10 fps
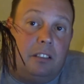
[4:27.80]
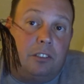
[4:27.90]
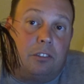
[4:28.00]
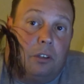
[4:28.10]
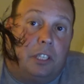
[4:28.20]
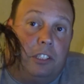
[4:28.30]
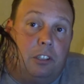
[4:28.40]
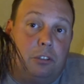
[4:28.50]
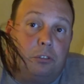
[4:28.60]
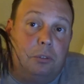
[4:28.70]
The skirt gets
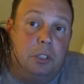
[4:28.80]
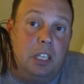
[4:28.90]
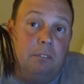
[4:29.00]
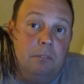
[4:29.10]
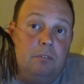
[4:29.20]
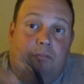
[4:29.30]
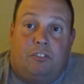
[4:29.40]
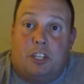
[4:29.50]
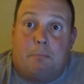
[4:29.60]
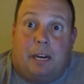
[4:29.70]
all screwed up.
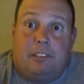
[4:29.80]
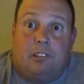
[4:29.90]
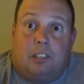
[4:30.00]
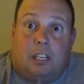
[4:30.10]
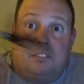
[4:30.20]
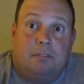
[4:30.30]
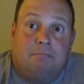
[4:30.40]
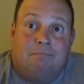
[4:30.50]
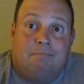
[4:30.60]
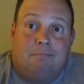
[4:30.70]
Fish bites it off.
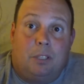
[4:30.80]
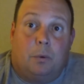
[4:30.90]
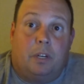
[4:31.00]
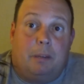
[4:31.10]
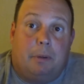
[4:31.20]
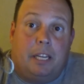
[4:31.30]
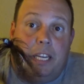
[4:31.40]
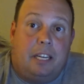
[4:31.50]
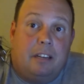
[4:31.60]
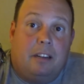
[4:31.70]
Go on
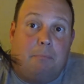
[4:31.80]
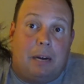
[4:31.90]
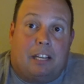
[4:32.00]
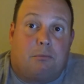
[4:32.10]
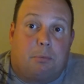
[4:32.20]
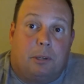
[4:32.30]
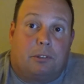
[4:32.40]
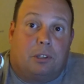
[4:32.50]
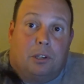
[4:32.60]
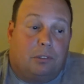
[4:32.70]
eBay. Buy some spare
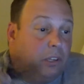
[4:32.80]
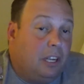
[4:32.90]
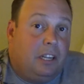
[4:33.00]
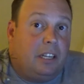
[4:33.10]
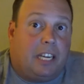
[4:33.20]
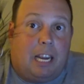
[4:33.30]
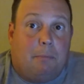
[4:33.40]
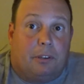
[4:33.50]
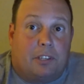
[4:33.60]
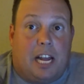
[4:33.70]
skirts.
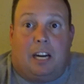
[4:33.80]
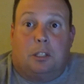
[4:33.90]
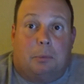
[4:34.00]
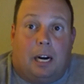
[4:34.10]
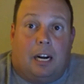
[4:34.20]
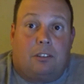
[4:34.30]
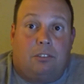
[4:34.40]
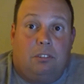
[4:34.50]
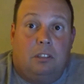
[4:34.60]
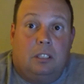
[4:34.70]
Keep them in your tackle
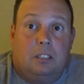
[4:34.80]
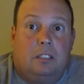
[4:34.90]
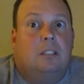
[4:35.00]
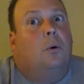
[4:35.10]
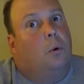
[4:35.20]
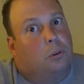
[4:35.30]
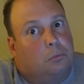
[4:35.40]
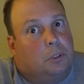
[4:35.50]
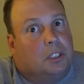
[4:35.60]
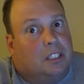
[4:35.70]
box or
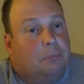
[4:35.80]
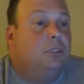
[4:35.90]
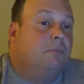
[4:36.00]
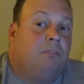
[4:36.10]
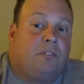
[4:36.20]
some grubs.